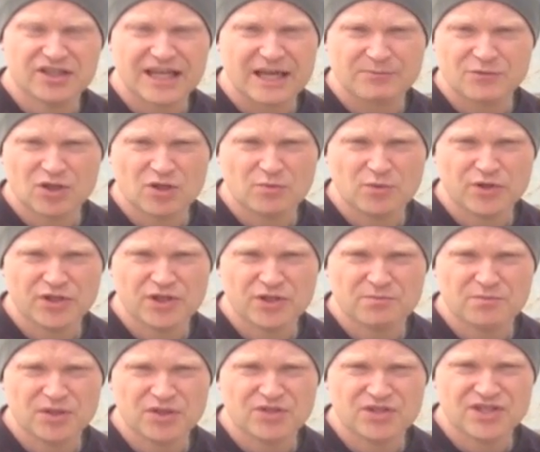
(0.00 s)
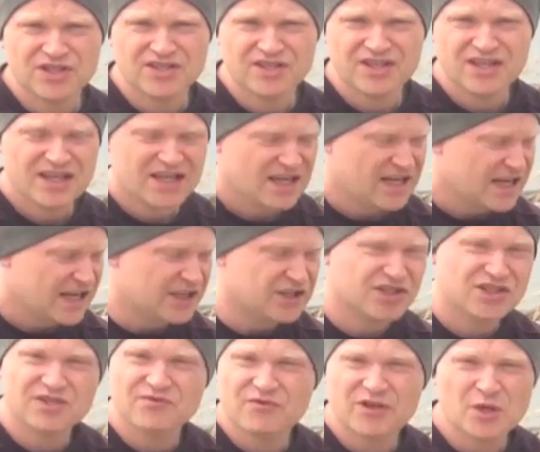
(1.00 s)
laptop or your computer. It
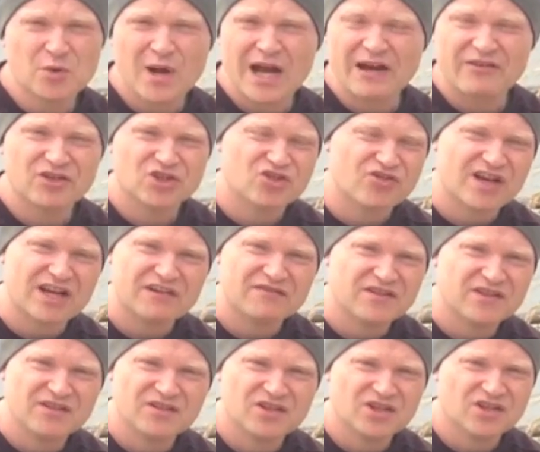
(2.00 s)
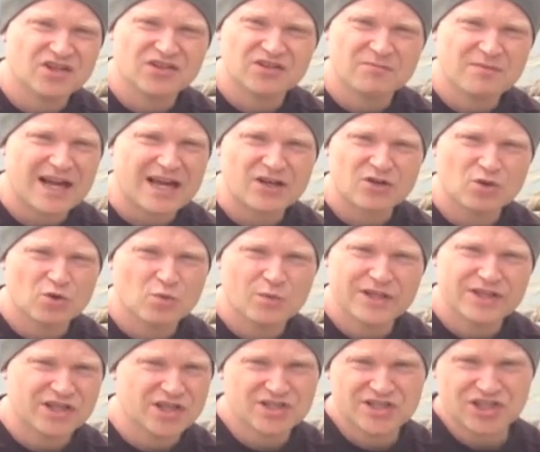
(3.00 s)
doesn't require a driver on Mac or
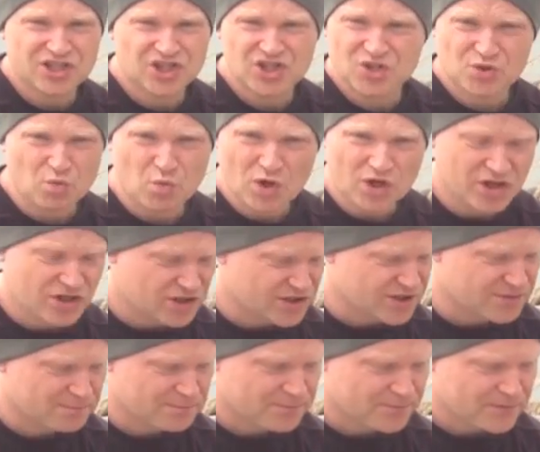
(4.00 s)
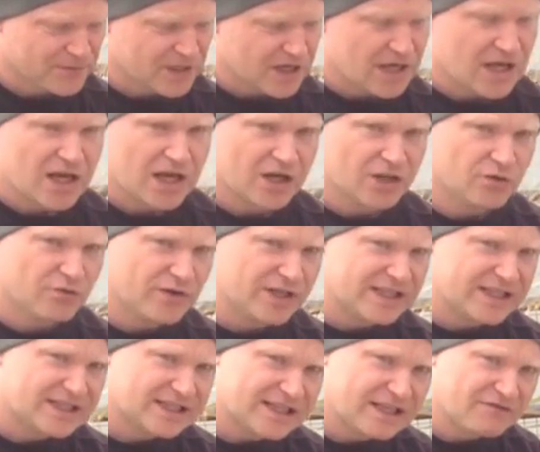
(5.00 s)
Windows, it just works. And the
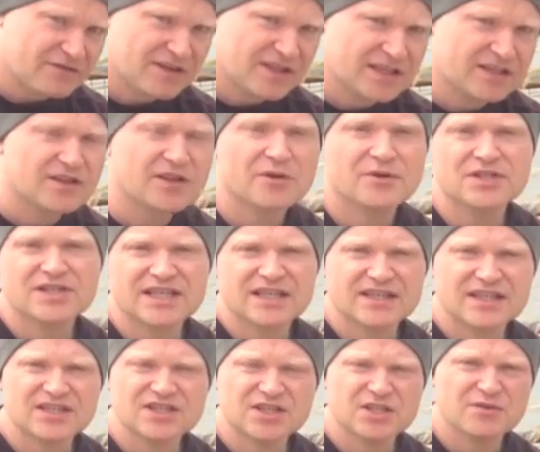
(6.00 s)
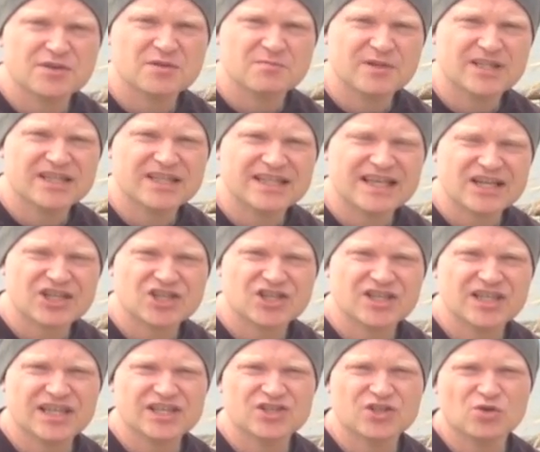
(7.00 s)
really clever thing though is that this USB
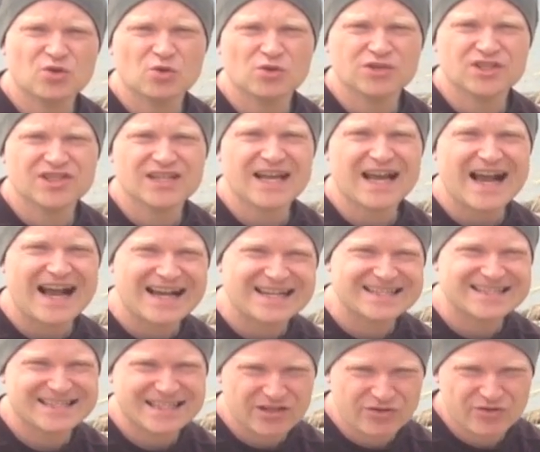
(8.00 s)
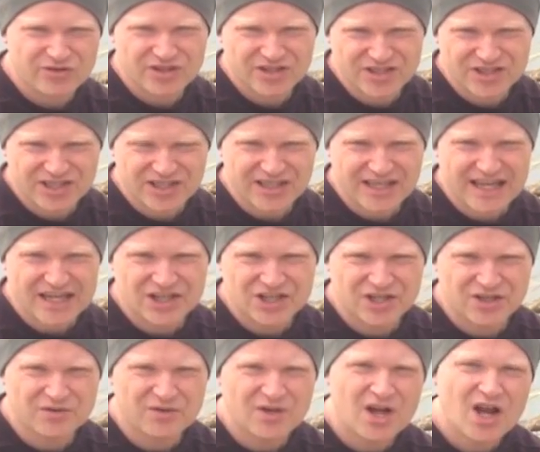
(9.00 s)
connection is called an asynchronous
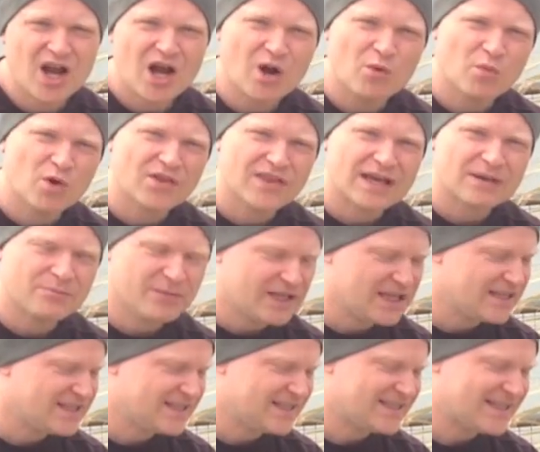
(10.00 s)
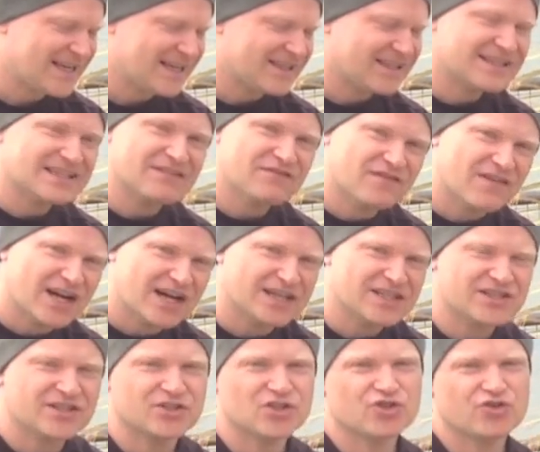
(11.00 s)
connection. And what that means is that the
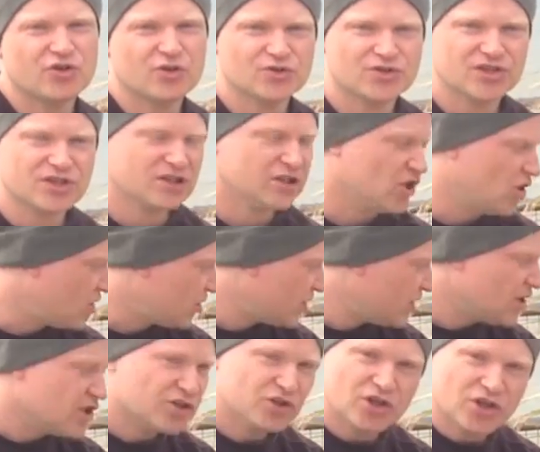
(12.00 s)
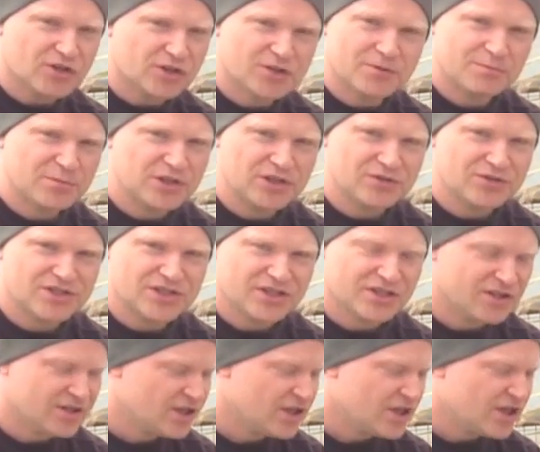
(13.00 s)
device controls the clock, not the
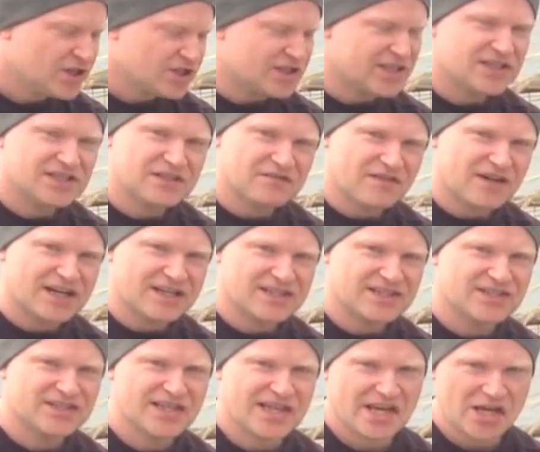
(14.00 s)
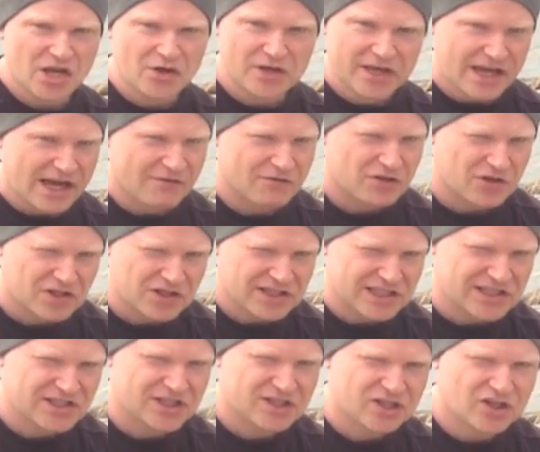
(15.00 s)
computer. So this device is saying, okay, I've got a
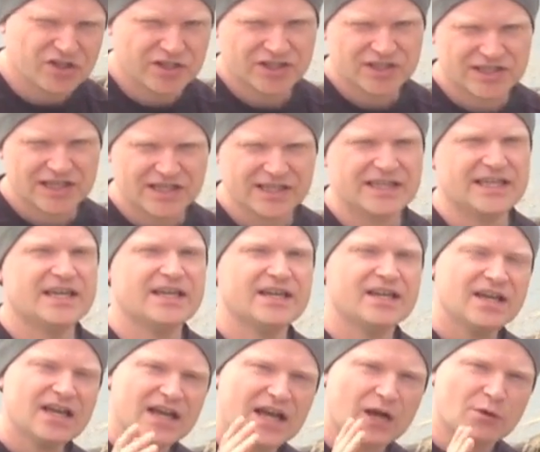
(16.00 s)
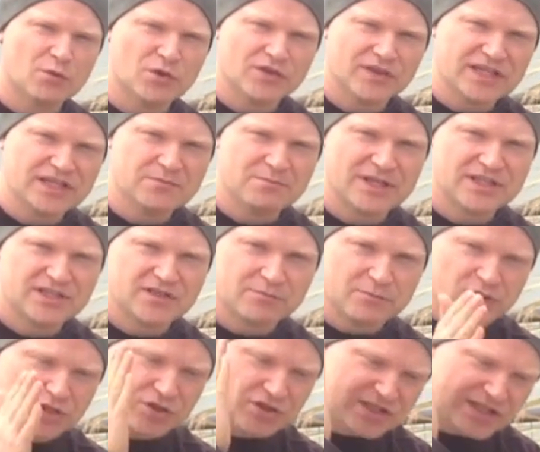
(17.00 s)
decent clock inside here. I want these bits of
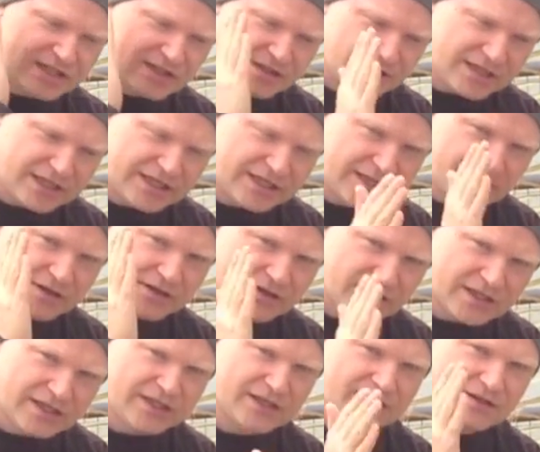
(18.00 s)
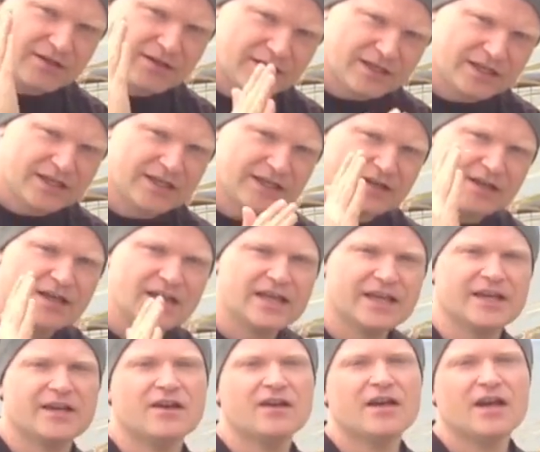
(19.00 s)
music here, here, here,
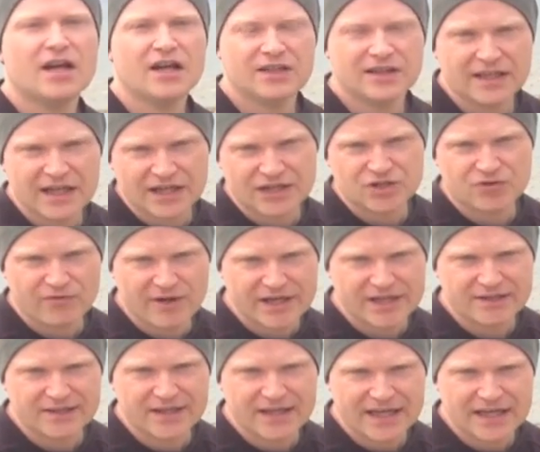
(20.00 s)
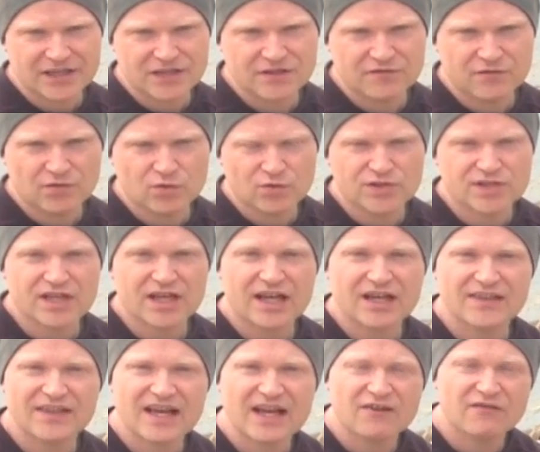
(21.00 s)
here at nice regular intervals.
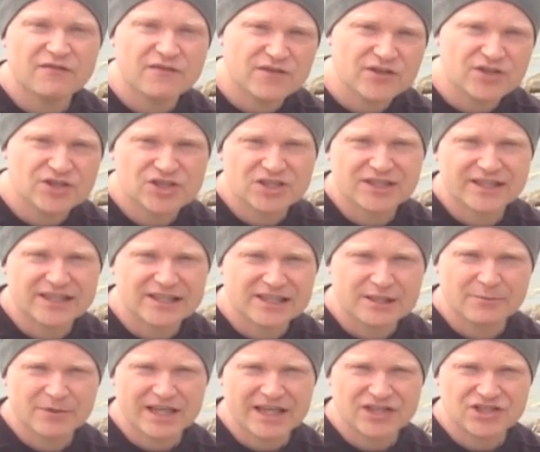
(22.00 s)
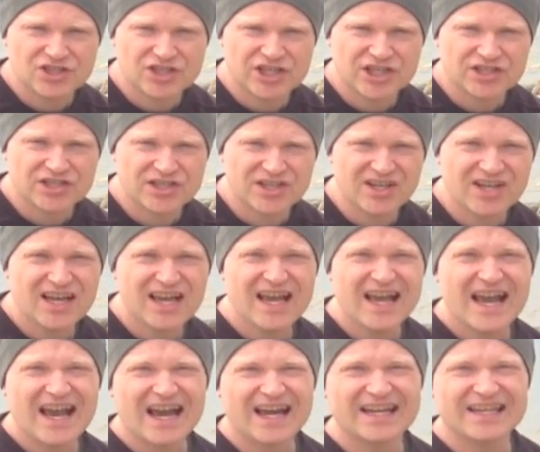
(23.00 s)
And that virtually eliminates jitter
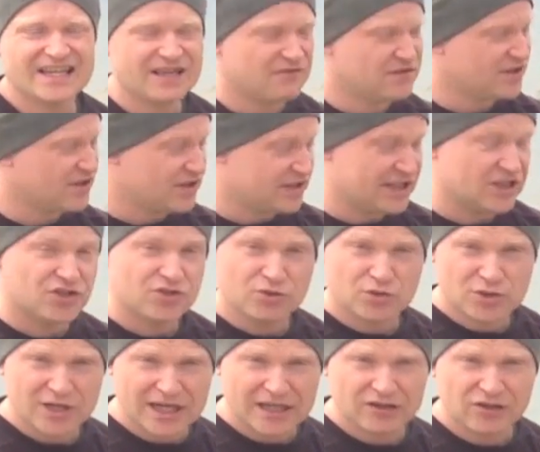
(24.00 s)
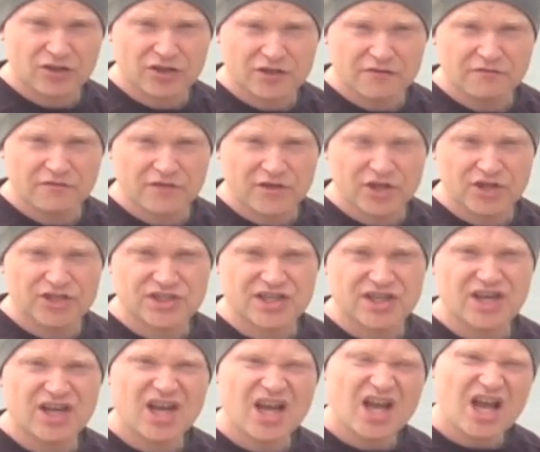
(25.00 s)
and gives the digital to analog
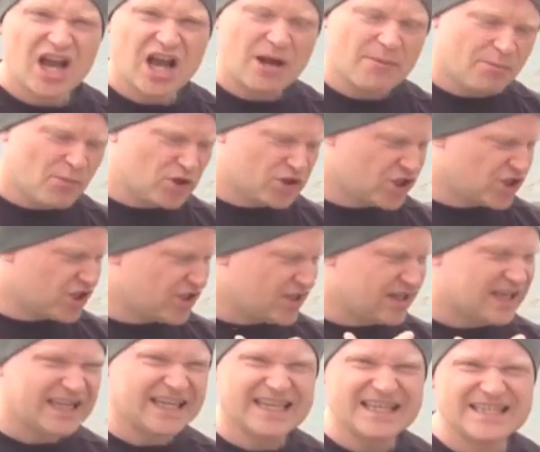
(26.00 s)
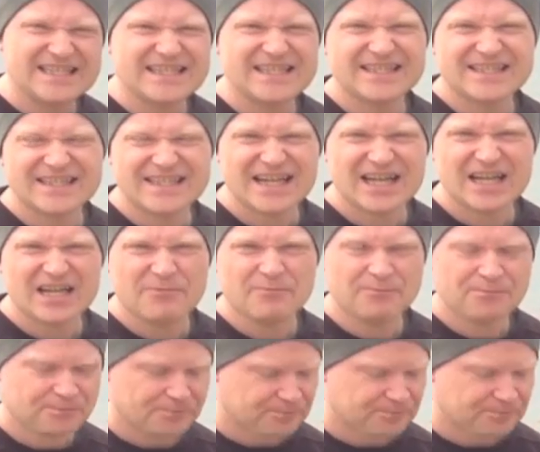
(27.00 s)
converter a much easier time.